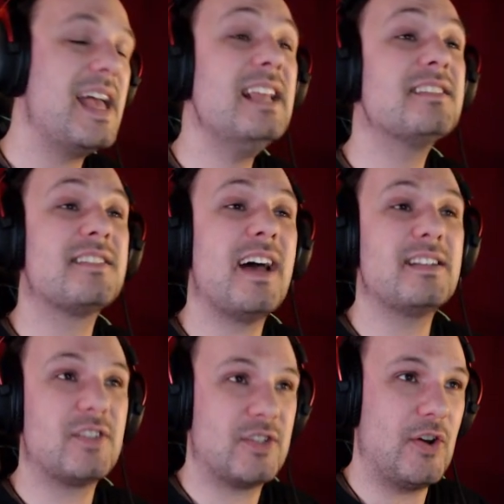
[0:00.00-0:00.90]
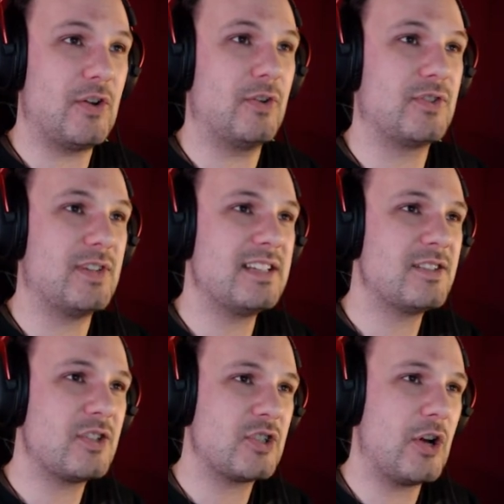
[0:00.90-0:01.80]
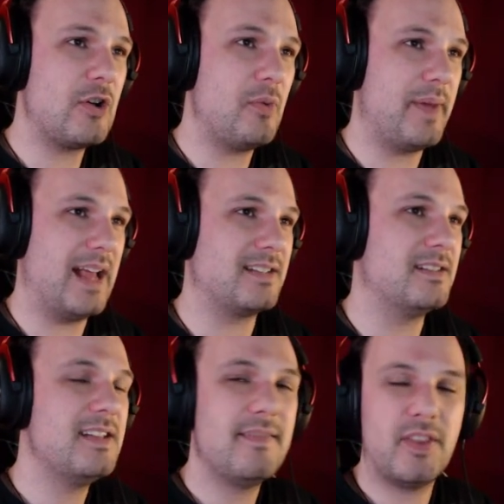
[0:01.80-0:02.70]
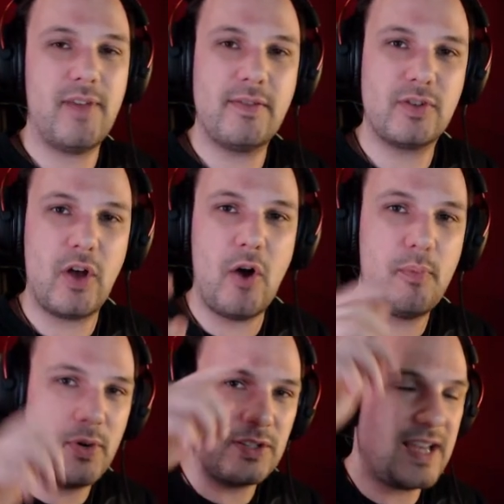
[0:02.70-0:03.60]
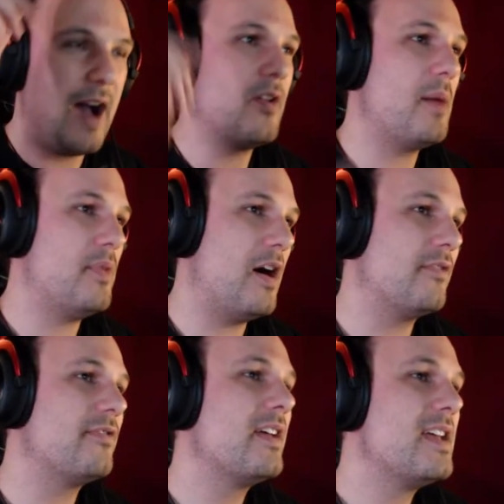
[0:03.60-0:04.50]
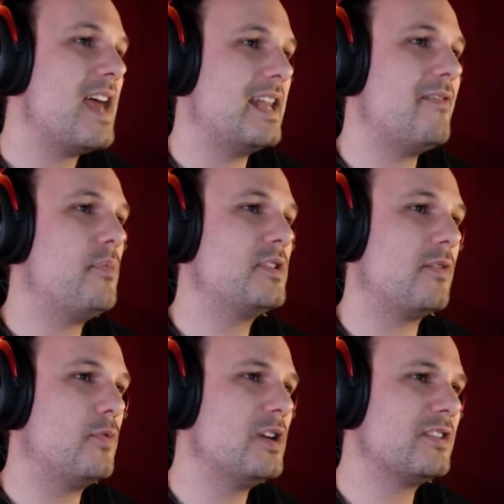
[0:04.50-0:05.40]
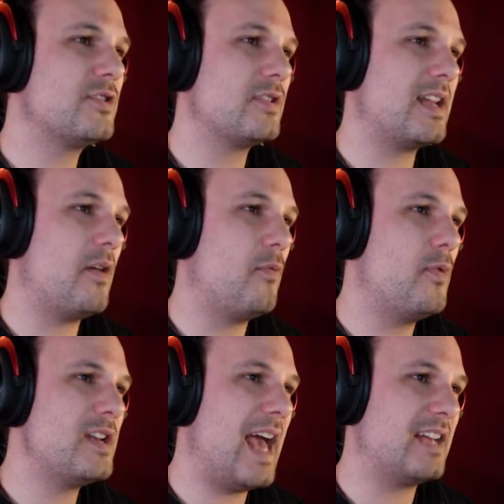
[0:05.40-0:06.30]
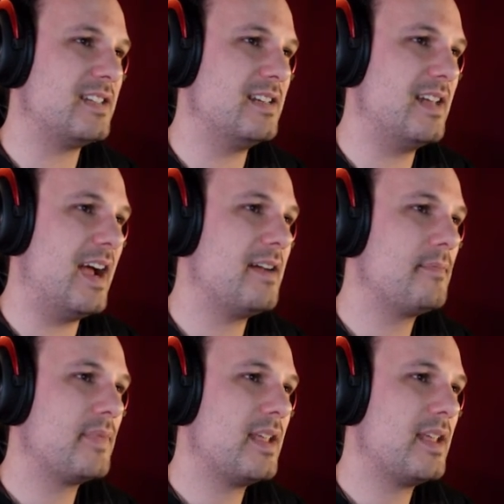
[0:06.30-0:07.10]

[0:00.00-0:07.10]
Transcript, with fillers: inside the circle. So this is the circle pattern that we have to go put down above. And then we'll put a wooden sword and a wood ash in there.